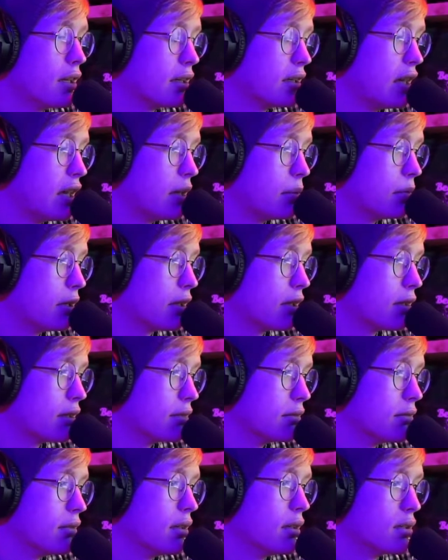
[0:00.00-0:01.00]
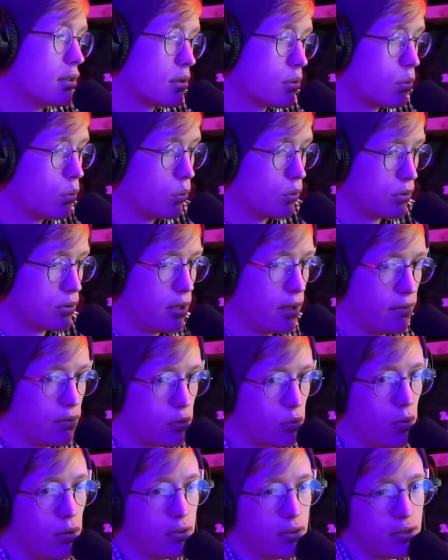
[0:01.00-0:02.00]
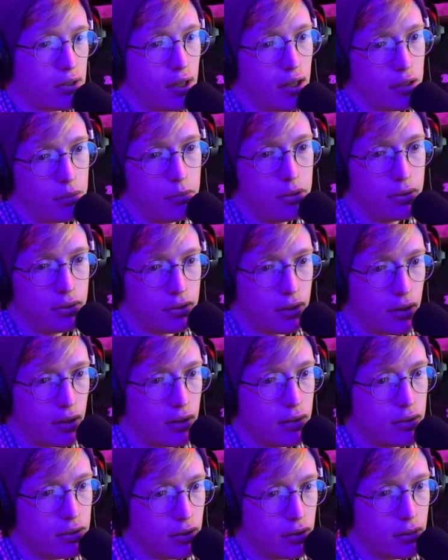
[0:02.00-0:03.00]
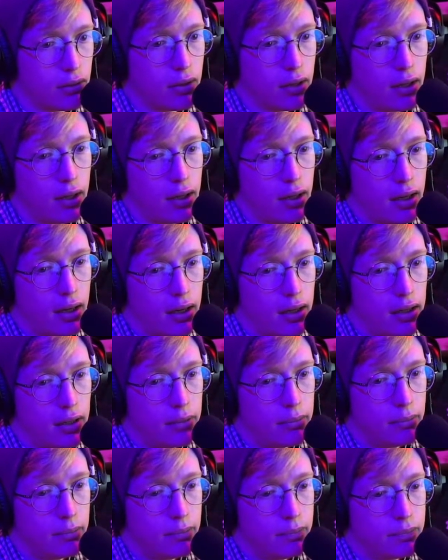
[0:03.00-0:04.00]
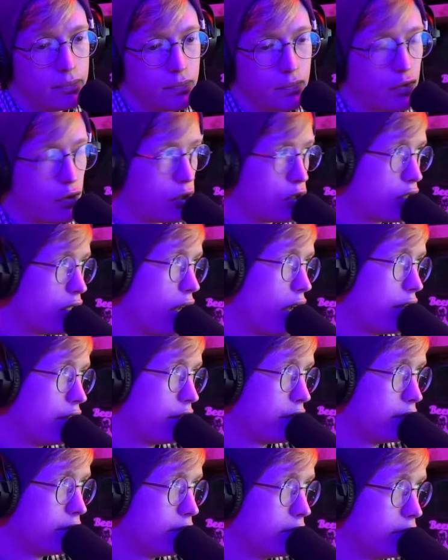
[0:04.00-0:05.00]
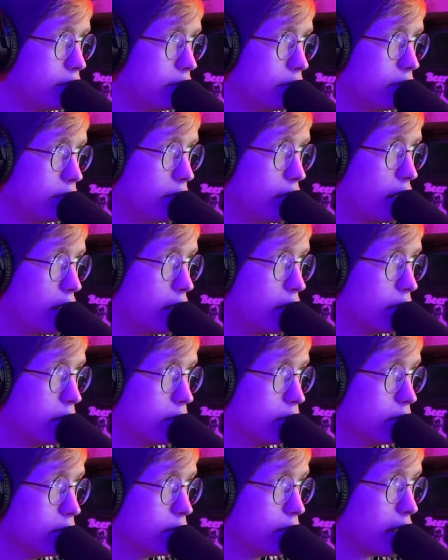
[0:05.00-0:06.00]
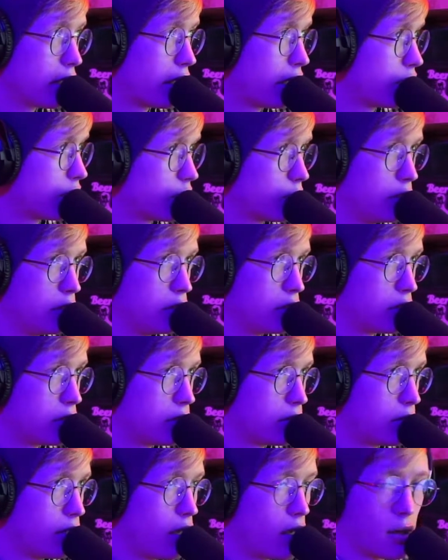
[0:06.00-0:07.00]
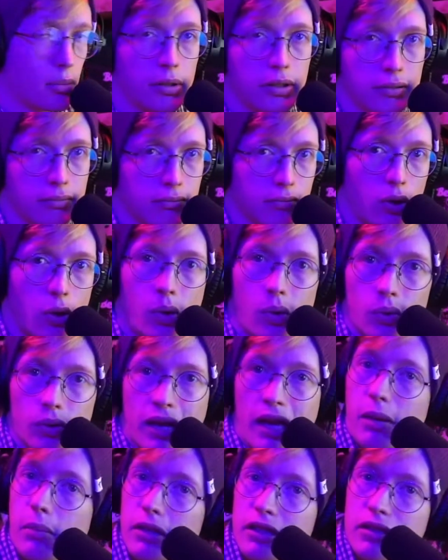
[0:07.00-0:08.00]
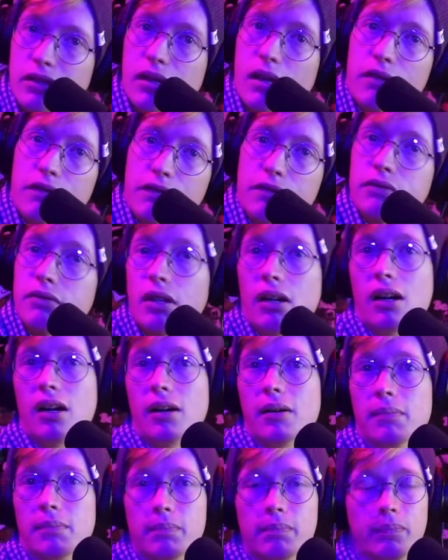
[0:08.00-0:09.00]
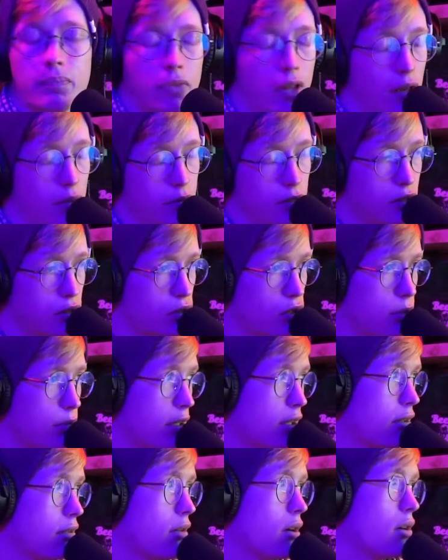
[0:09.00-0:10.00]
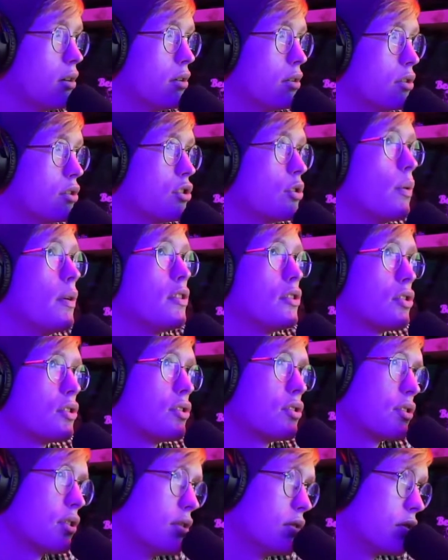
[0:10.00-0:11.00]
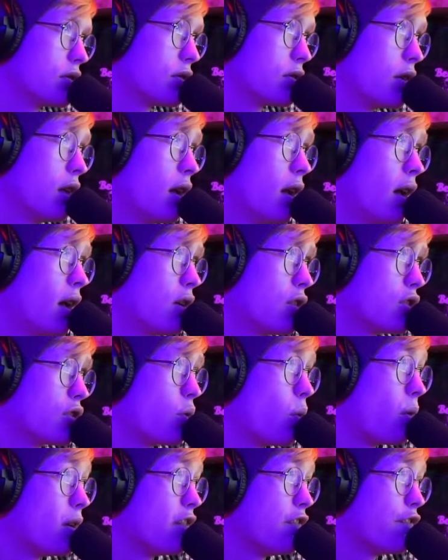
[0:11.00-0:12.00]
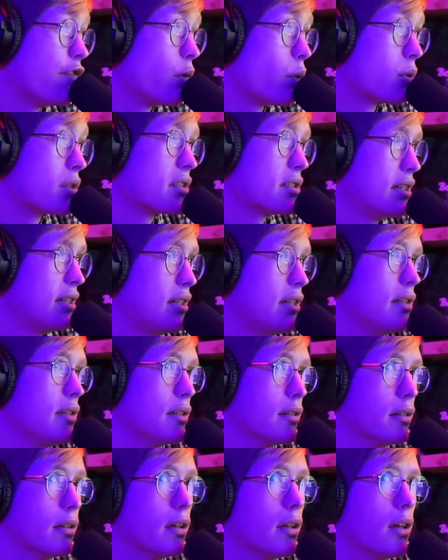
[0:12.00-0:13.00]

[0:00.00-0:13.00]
gaming and some cool stuff as well on the side of the military. So first off, I guess we just talk about the whole gaming stuff. I've been streaming on Twitch since 2014,